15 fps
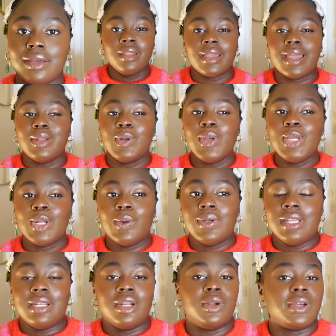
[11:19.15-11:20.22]
Like I know you don't
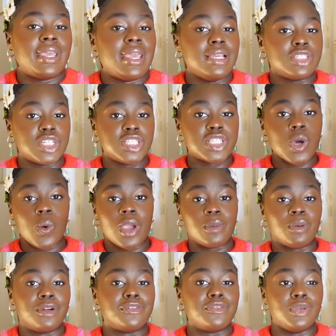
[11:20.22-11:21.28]
need an occasion to wear
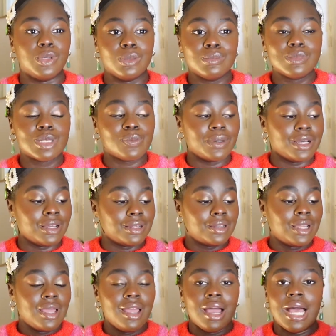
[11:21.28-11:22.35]
perfumes, but
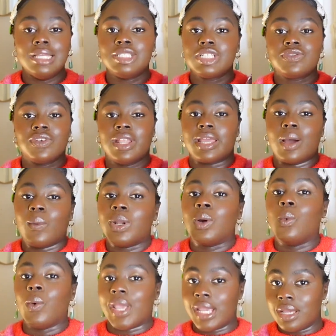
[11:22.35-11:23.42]
I just feel like I want to
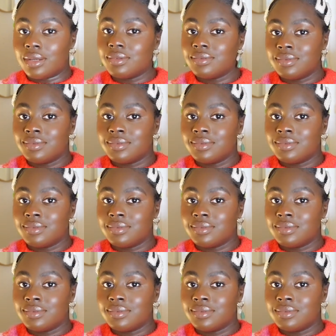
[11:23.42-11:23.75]
wait